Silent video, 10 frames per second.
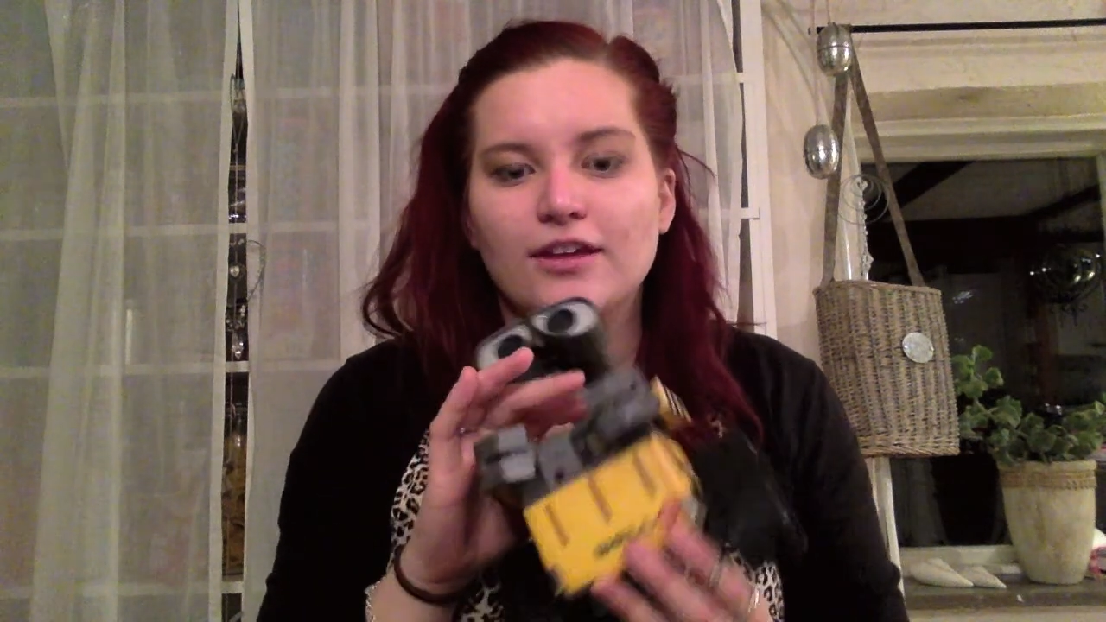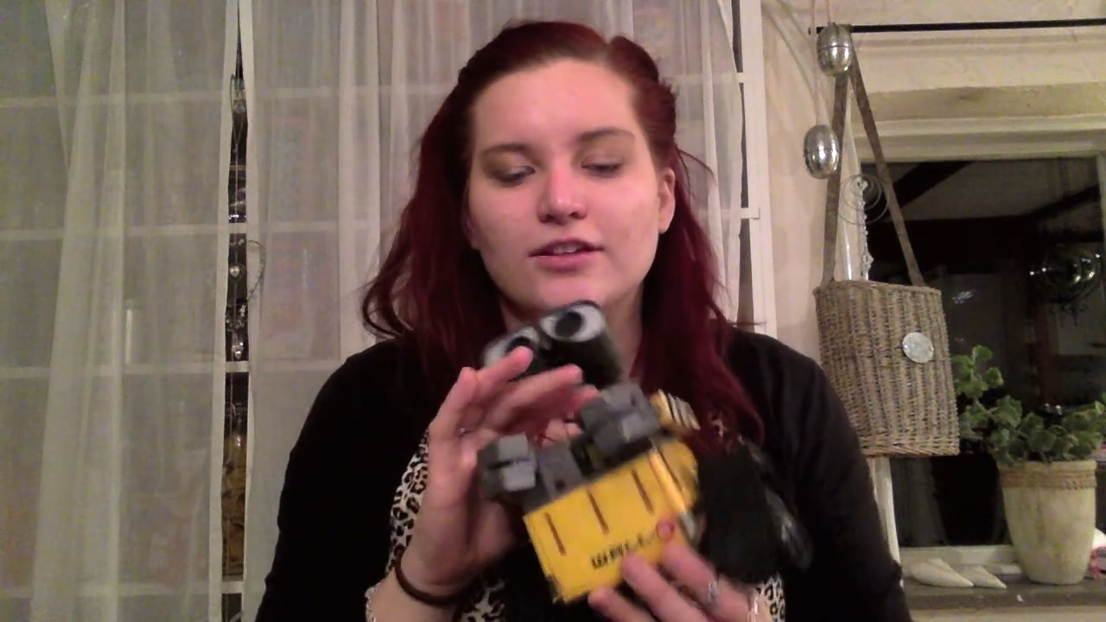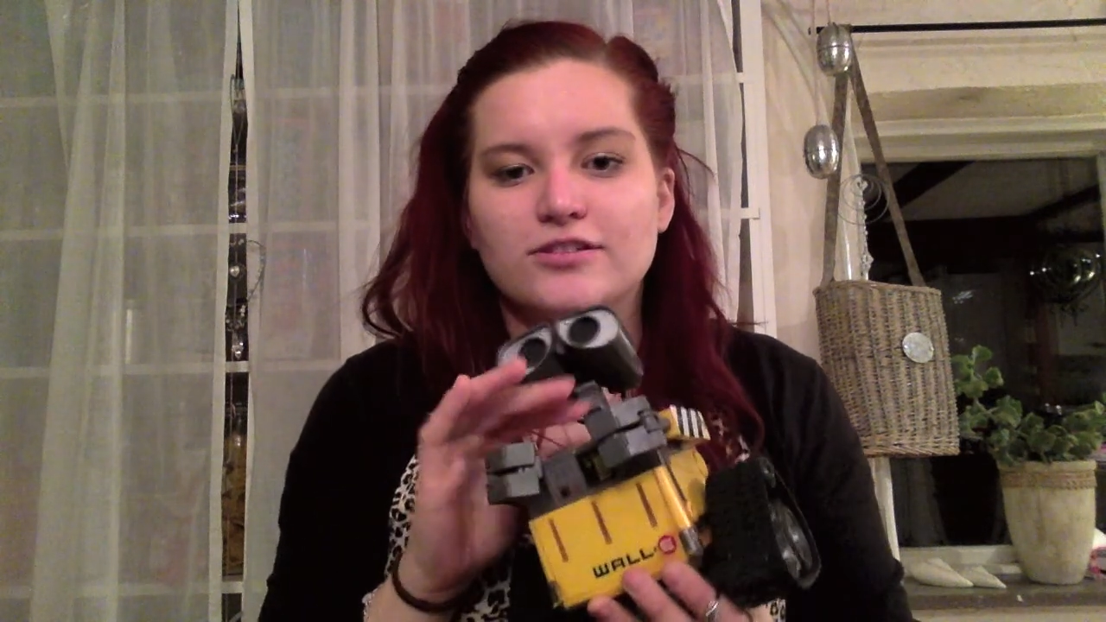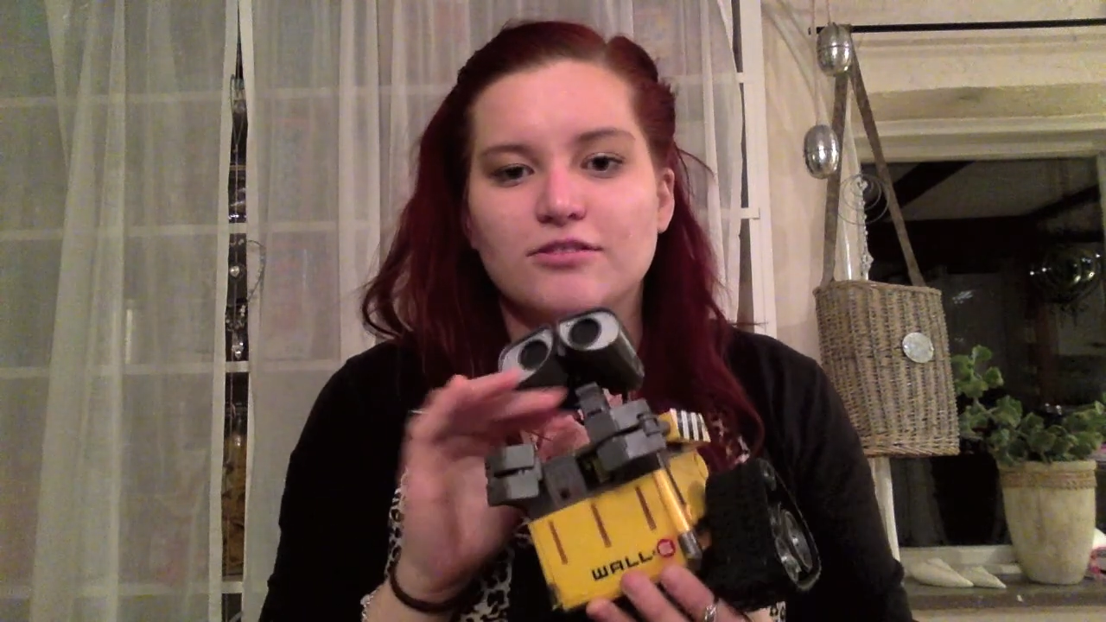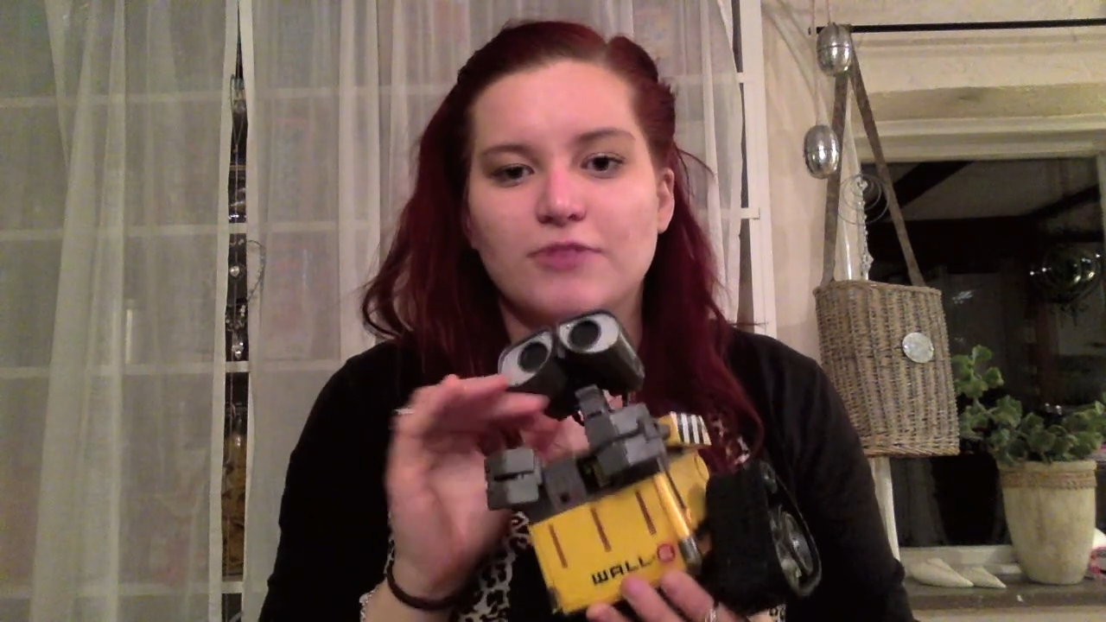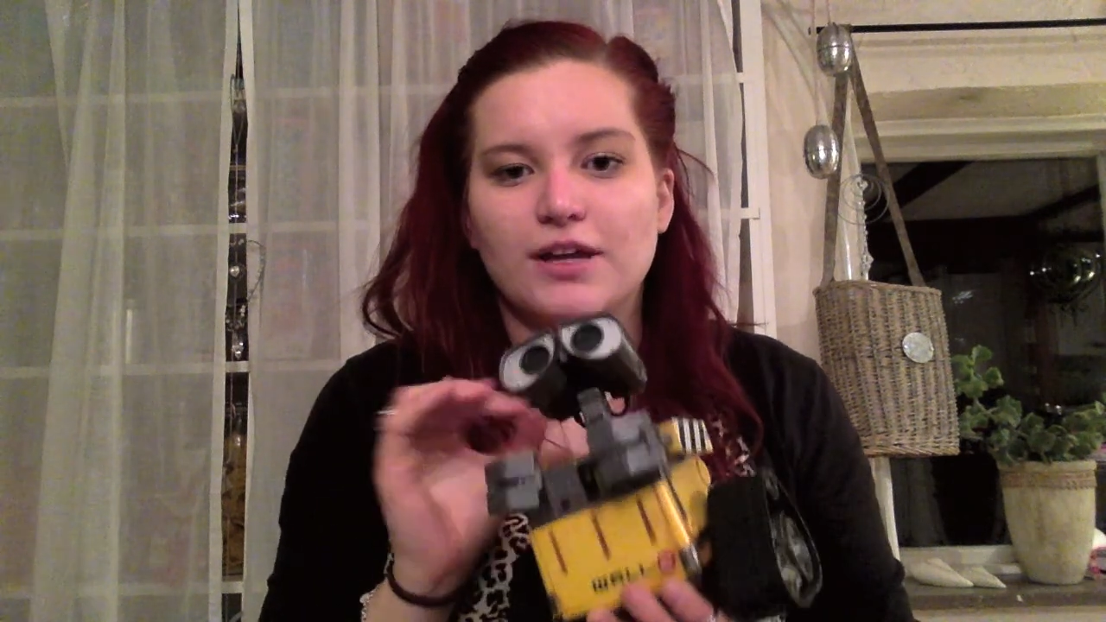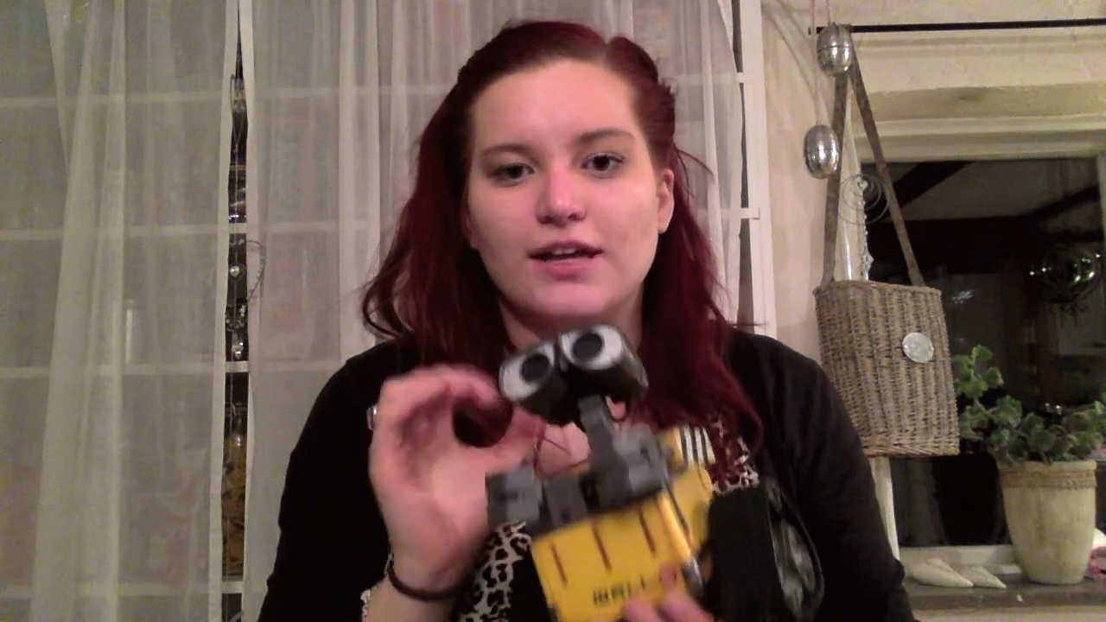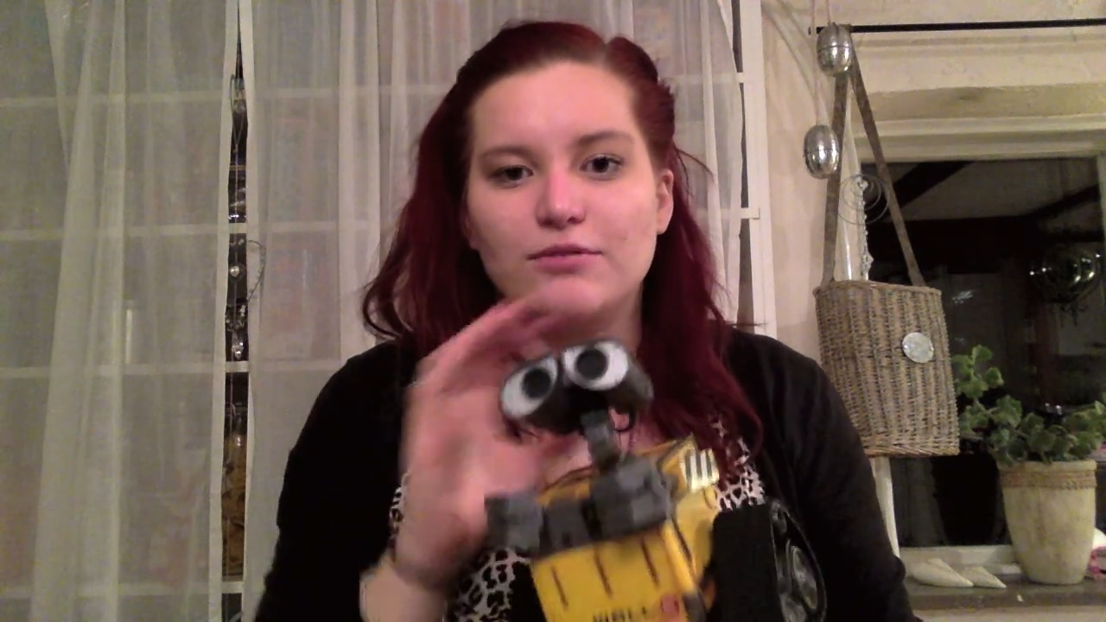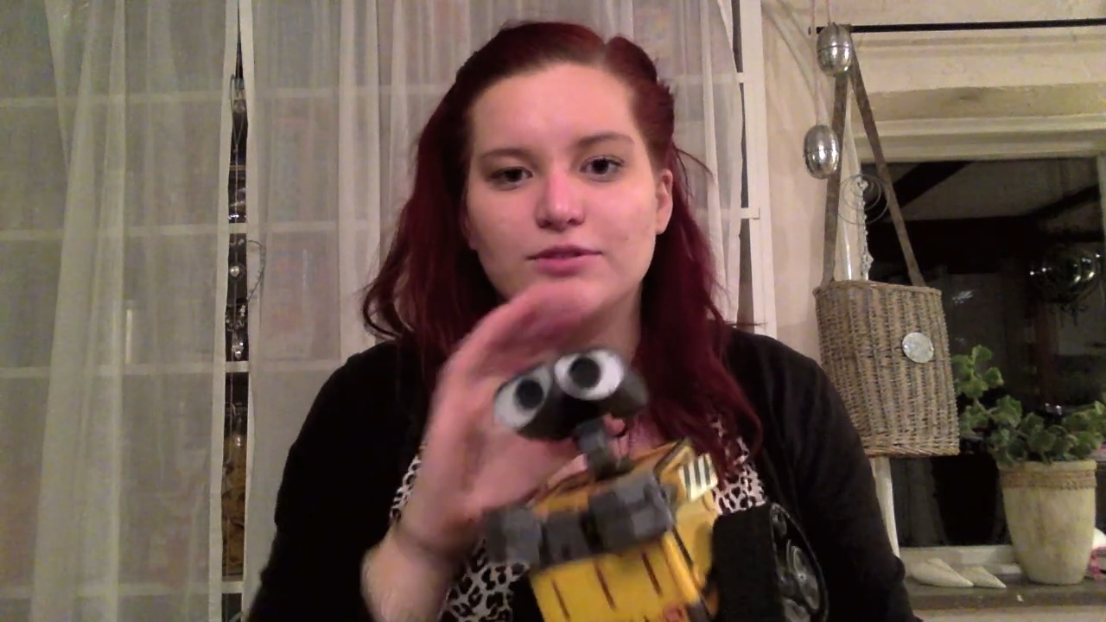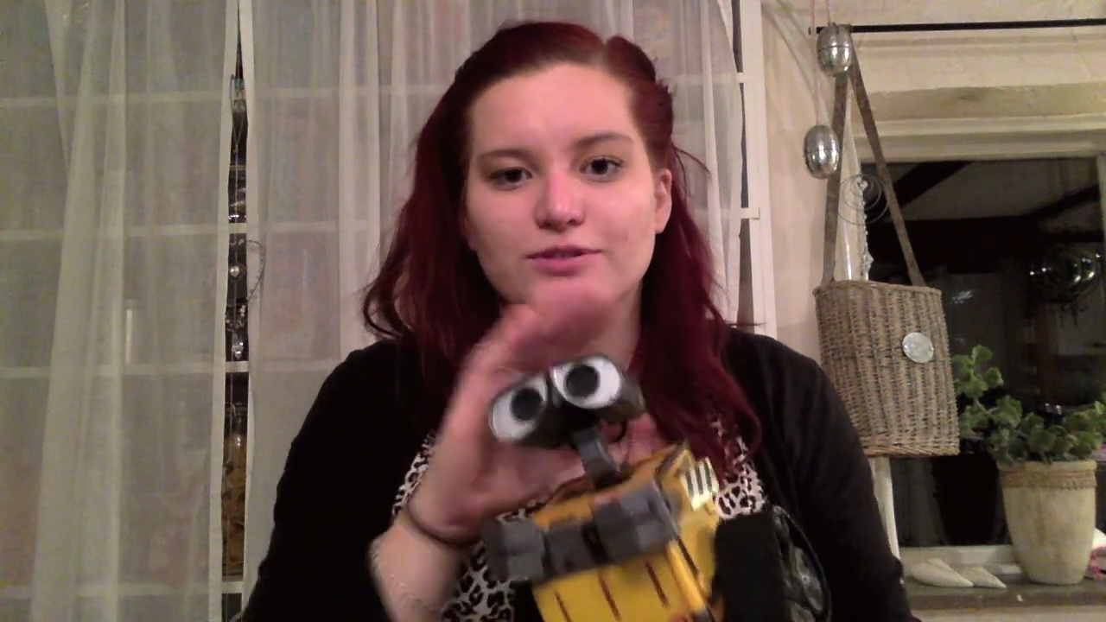So while I was